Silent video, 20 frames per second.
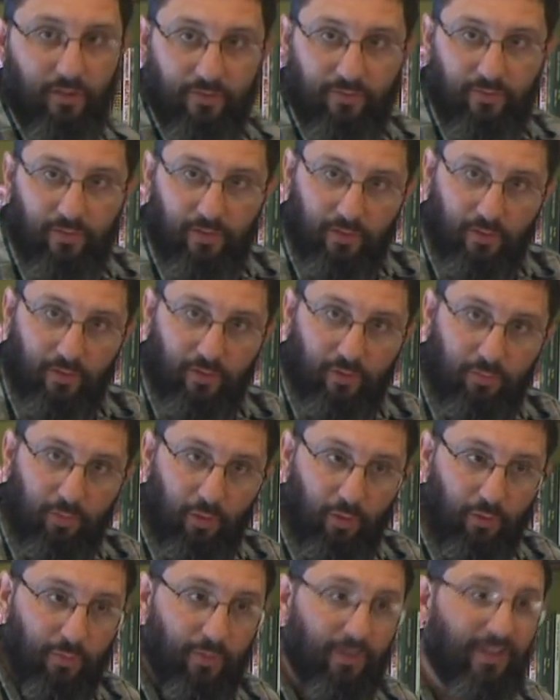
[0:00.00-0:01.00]
look for little
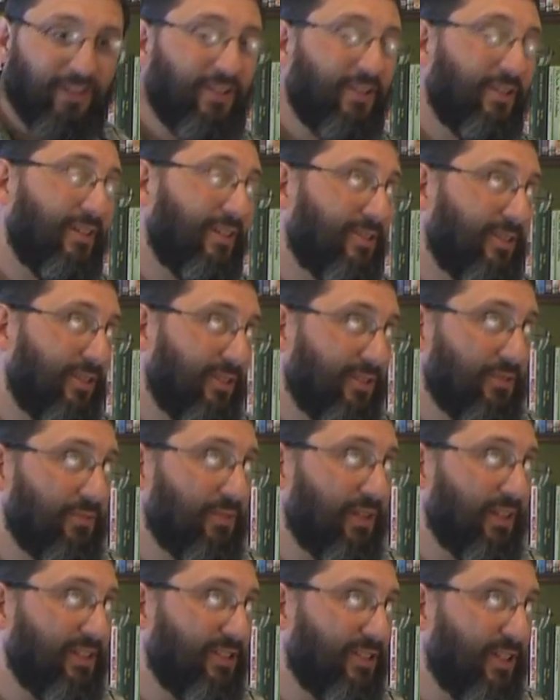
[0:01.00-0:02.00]
loopholes. Well, is it, does it, is it
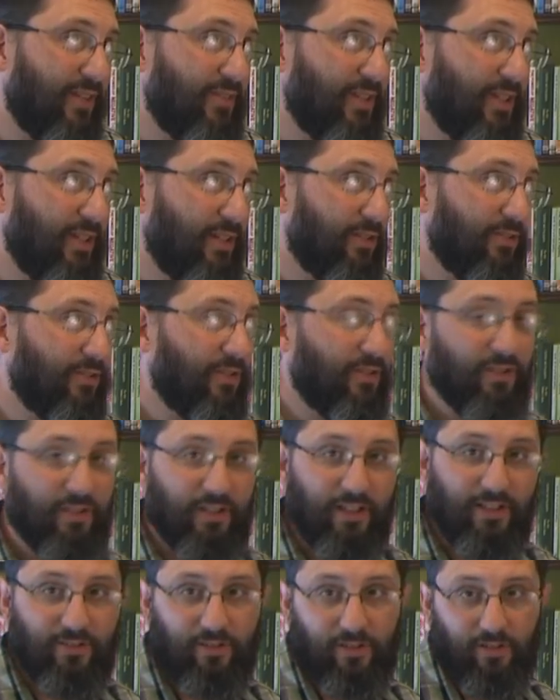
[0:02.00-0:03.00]
really seven years? Is
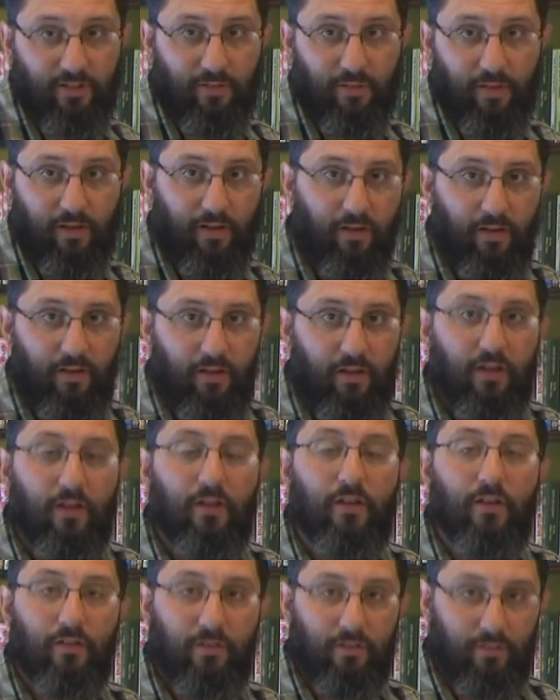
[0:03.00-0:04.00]
it, is it, you know, the,
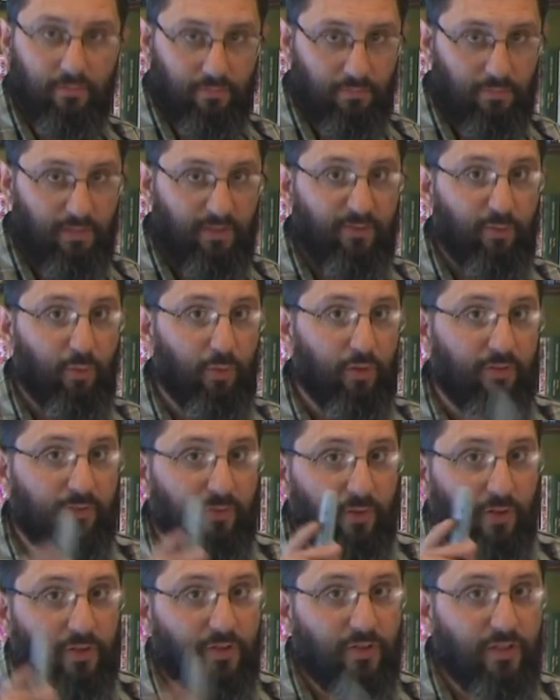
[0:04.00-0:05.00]
before the
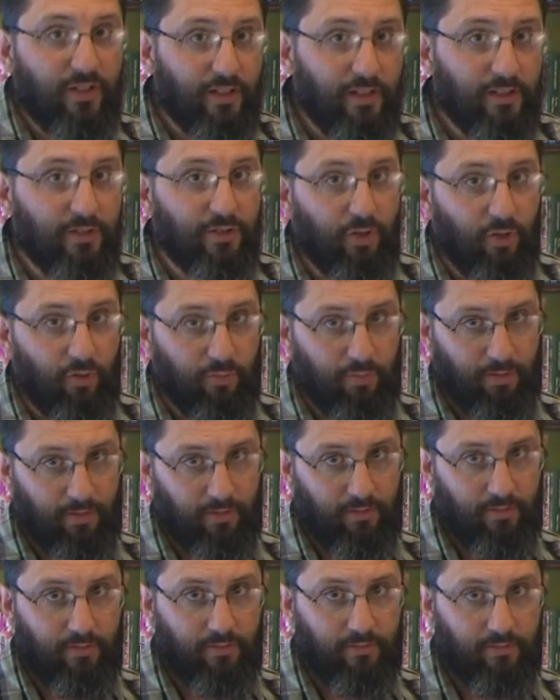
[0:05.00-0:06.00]
first seal is
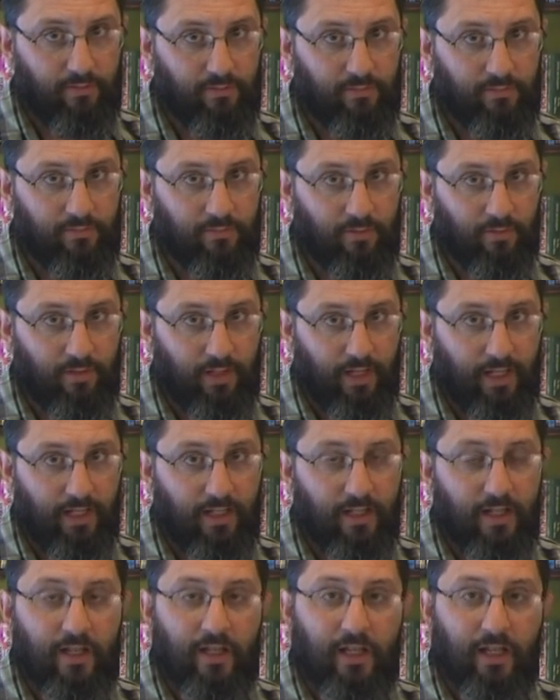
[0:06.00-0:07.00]
opened,
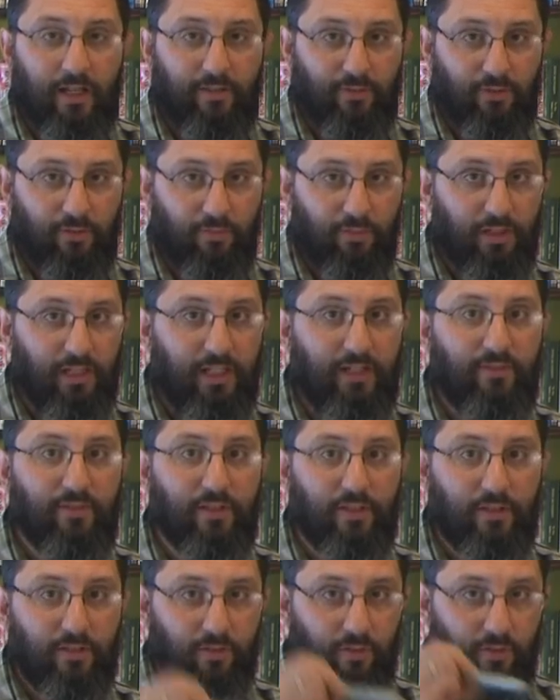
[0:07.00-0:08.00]
okay? If you believe
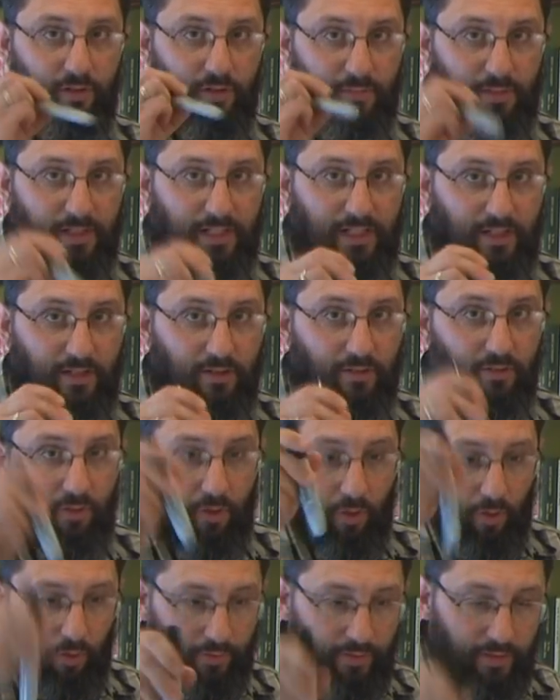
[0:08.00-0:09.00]
that you're going to be
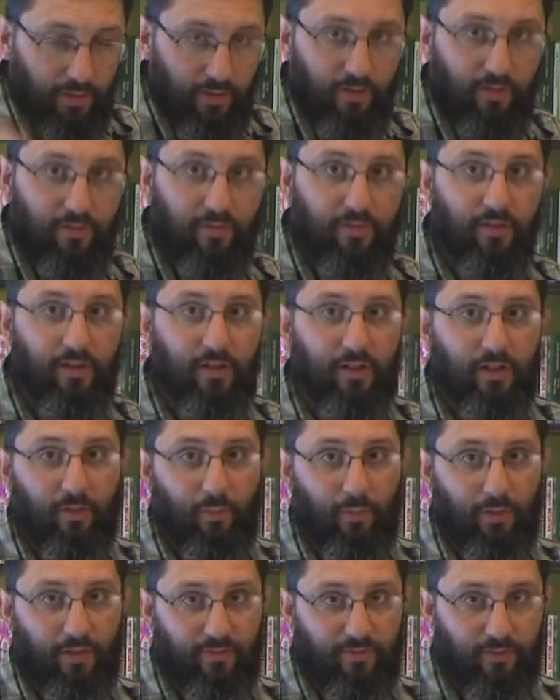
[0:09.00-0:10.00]
here on the earth
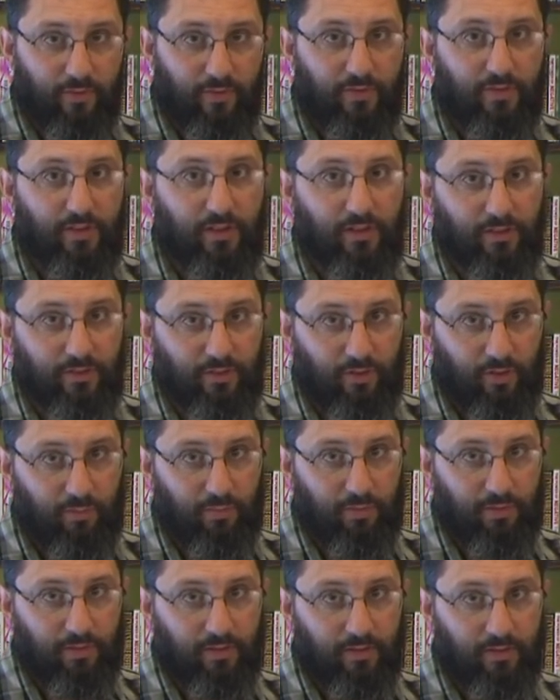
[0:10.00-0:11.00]
when the first seal is
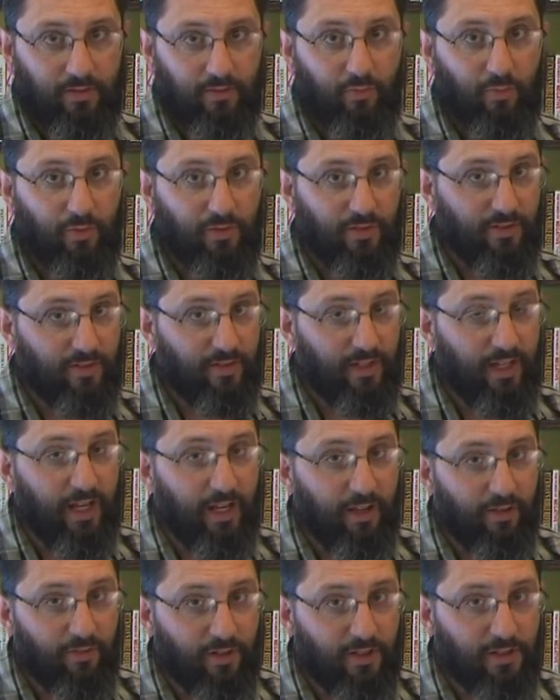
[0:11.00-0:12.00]
opened, which is the
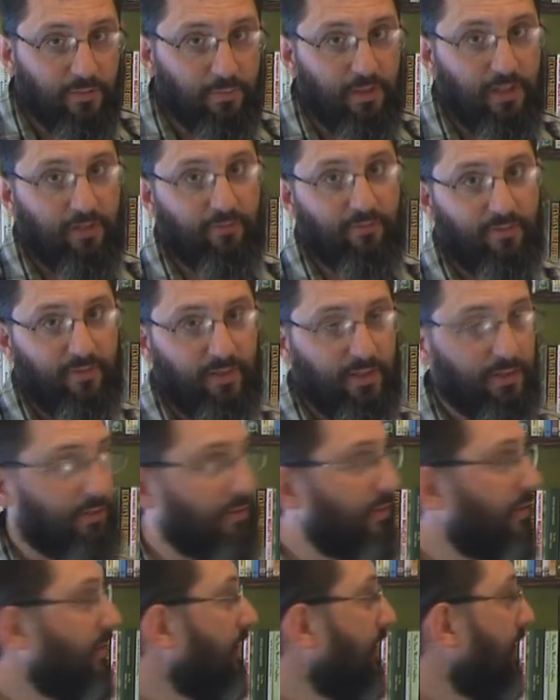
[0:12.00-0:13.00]
Antichrist being
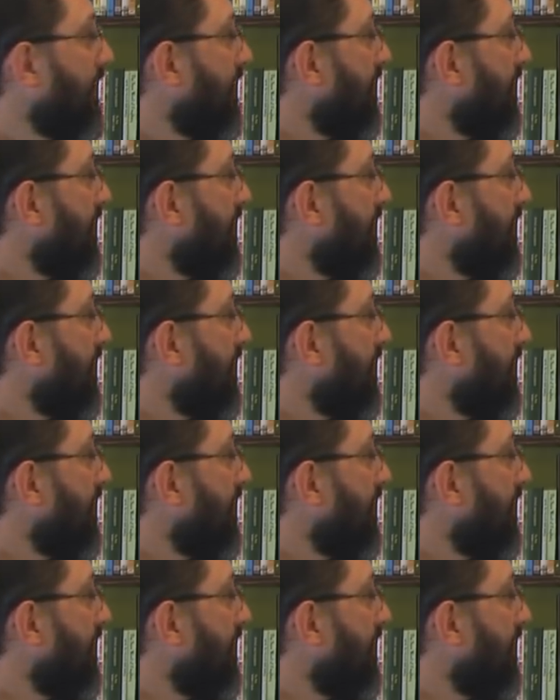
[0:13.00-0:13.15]
revealed,